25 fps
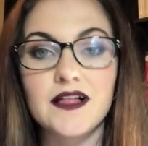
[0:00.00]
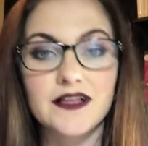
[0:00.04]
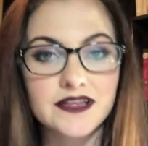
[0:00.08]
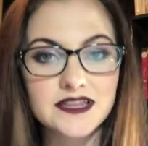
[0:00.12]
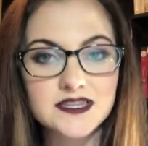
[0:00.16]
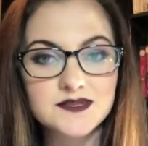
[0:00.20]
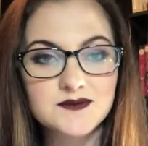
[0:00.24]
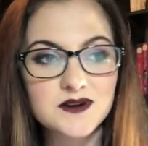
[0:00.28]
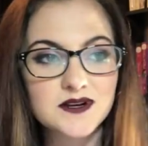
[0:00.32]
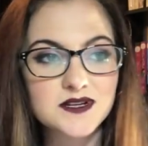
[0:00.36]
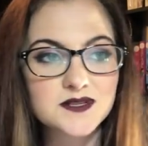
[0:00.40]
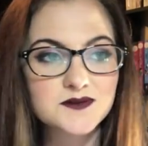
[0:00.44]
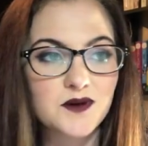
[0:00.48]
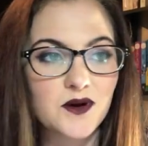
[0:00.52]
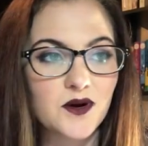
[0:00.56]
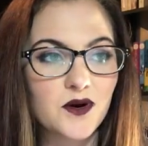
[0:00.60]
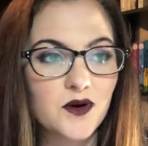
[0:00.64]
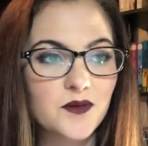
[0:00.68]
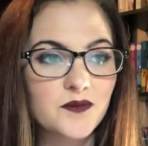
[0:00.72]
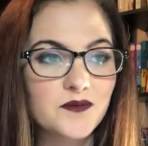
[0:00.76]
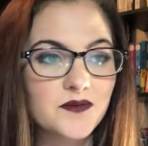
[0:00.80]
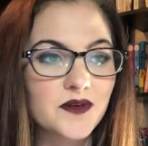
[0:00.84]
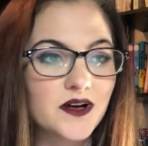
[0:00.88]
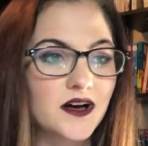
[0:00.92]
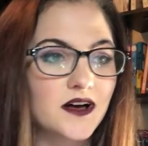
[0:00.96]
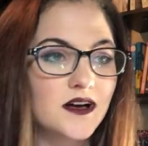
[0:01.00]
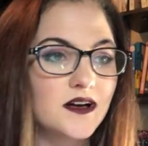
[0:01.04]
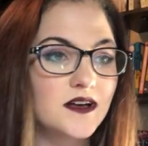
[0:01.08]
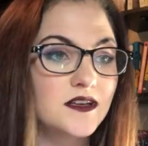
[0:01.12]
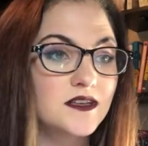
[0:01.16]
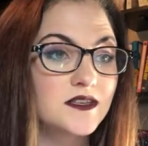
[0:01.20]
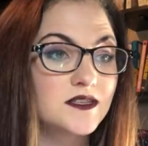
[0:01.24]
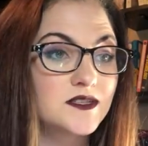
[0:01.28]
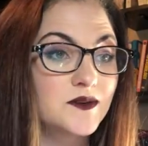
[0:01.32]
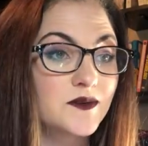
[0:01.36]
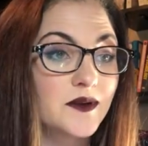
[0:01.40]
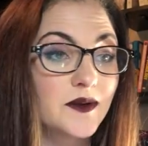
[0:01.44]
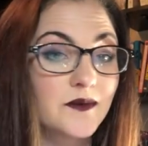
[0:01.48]
Ginsberg's poem.
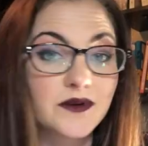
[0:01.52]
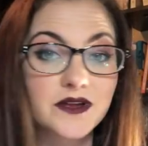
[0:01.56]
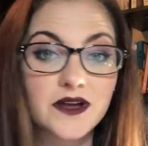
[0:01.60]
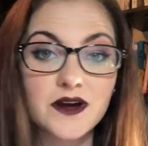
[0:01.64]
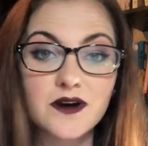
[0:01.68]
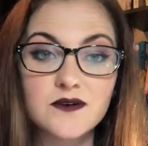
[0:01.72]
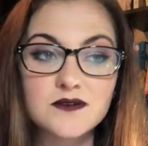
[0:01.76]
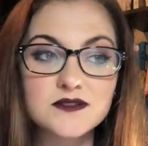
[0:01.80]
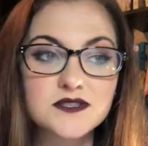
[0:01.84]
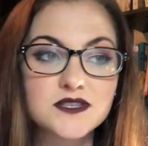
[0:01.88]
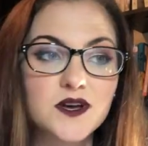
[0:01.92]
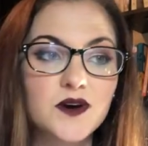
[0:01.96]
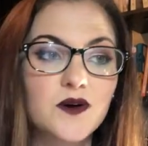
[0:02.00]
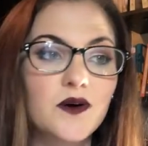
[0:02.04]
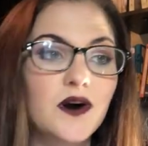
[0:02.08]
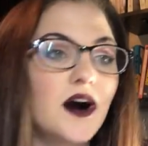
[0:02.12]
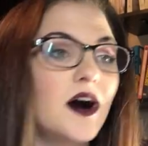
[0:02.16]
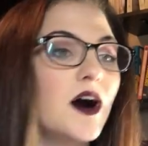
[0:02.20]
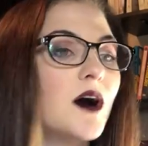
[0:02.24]
So here we go. So,